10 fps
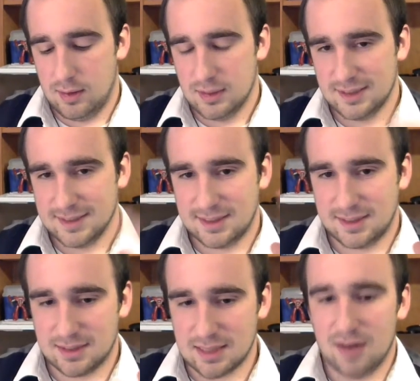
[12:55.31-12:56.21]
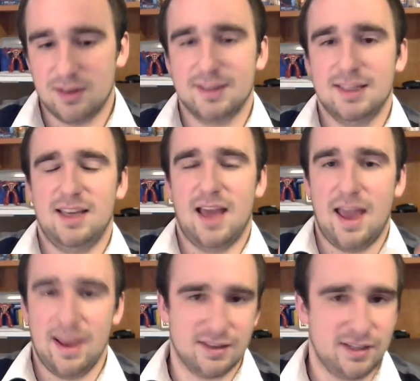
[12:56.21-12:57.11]
solidly
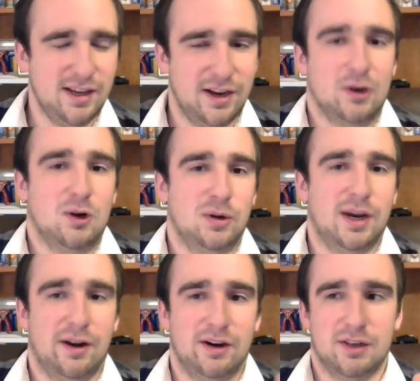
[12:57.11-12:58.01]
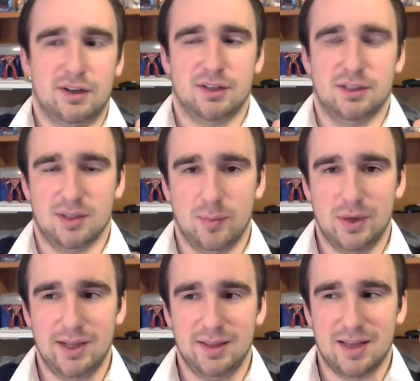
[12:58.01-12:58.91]
anti-hero characters.
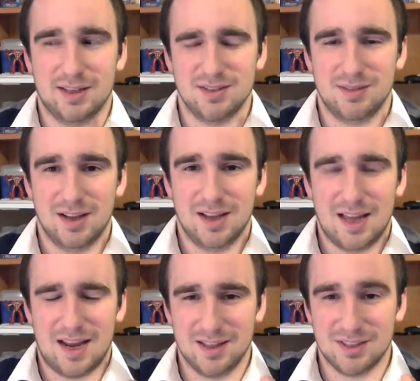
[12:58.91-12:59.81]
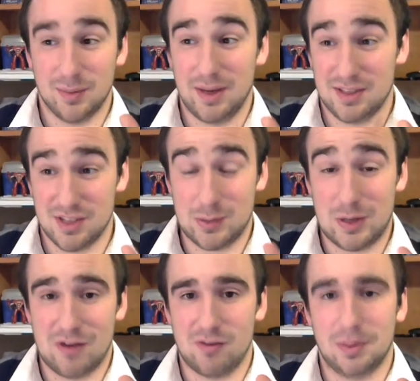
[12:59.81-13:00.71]
Somebody that just
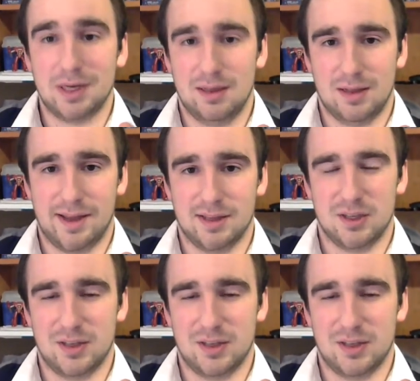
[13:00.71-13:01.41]
about everybody likes.